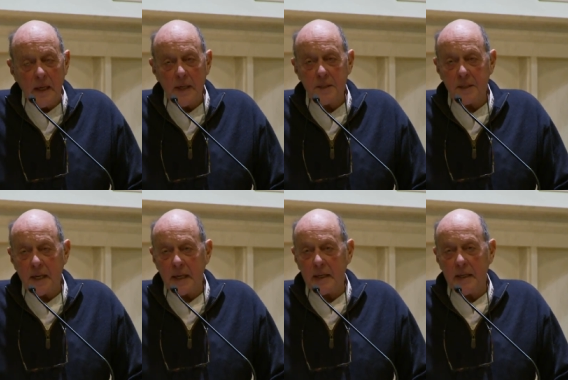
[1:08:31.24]
is
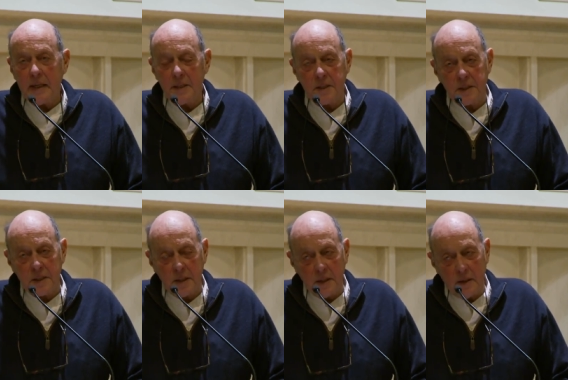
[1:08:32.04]
that it is
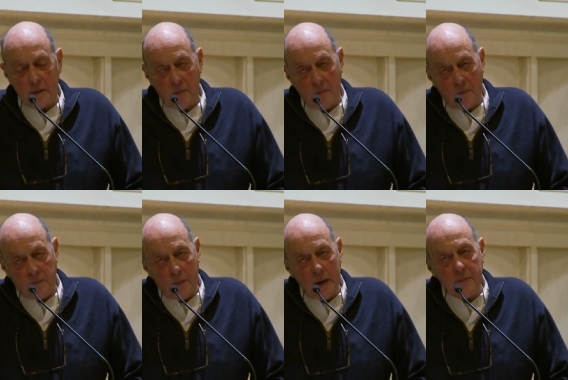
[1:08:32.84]

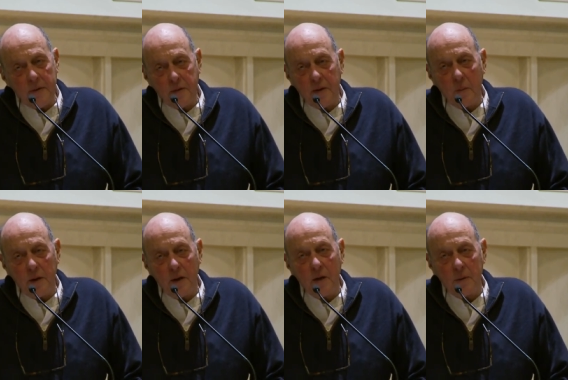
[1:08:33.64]
from everything
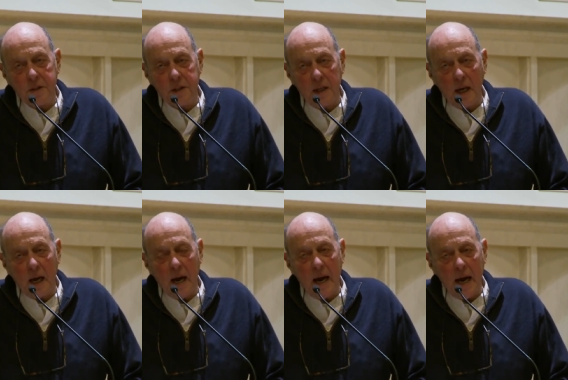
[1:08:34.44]
we know, it's the
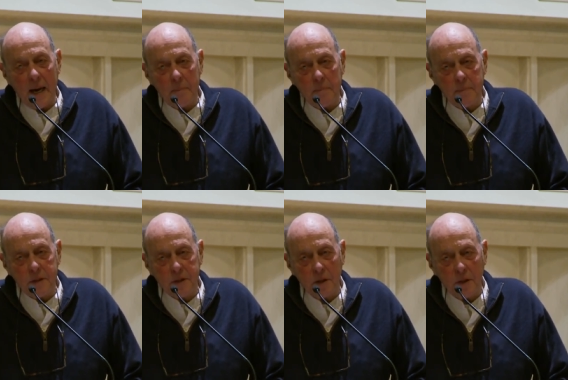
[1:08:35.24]

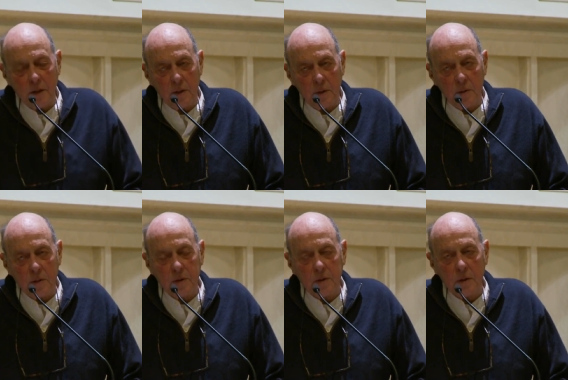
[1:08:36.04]

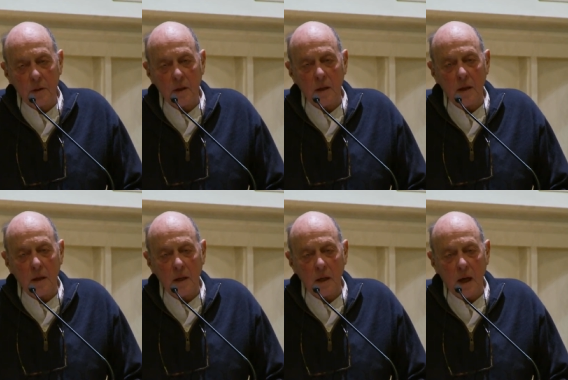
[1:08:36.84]
absolute
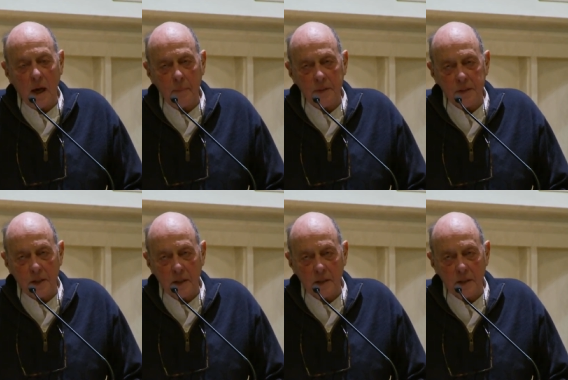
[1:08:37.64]
uh,
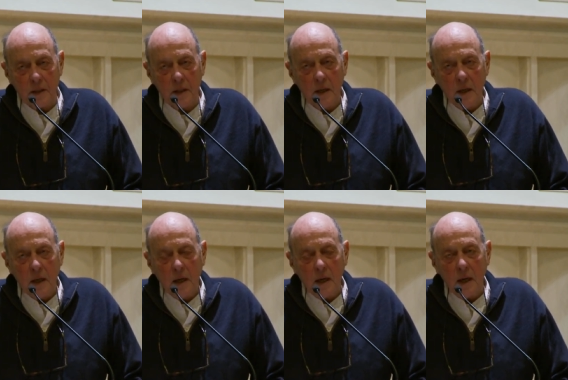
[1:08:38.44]
opposite
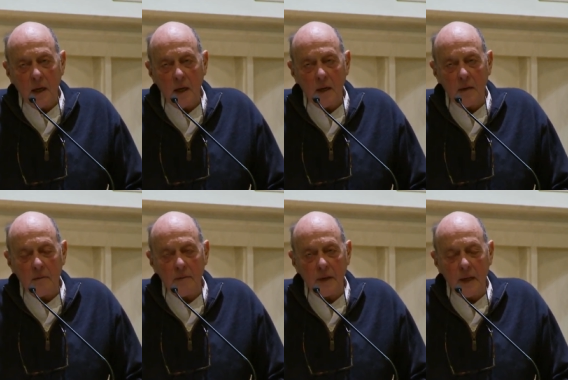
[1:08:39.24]

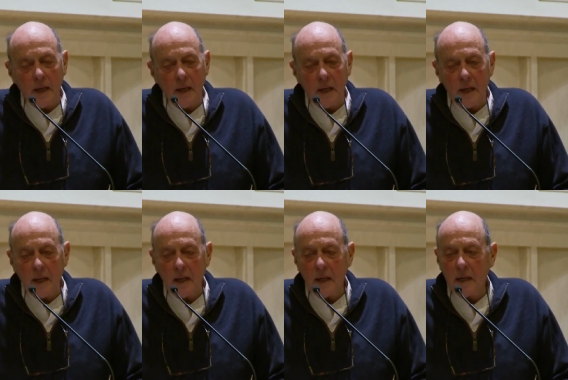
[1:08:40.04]
of
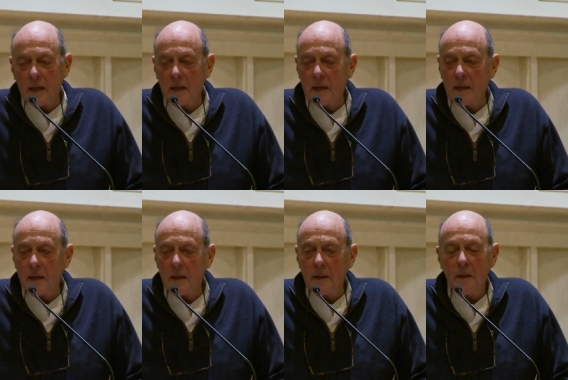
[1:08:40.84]

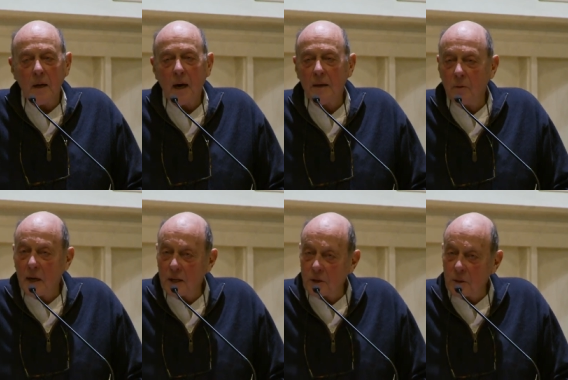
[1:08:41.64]
a
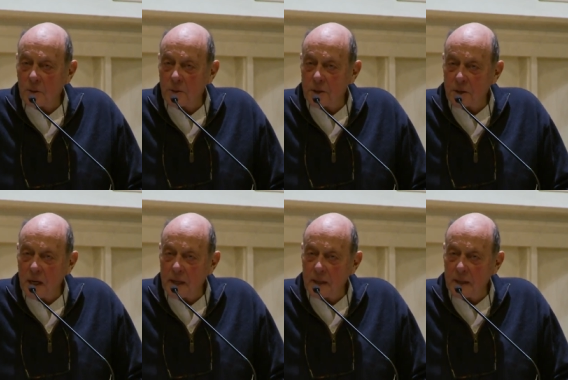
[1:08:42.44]
hydrological
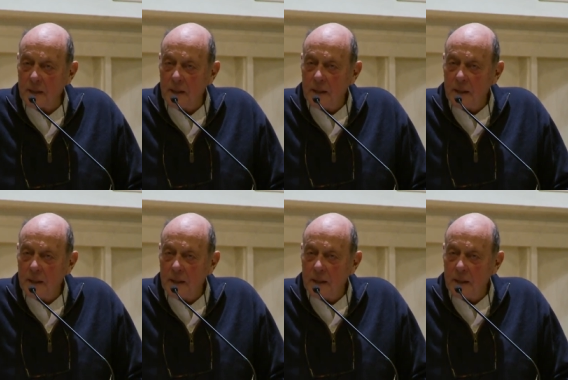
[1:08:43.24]
society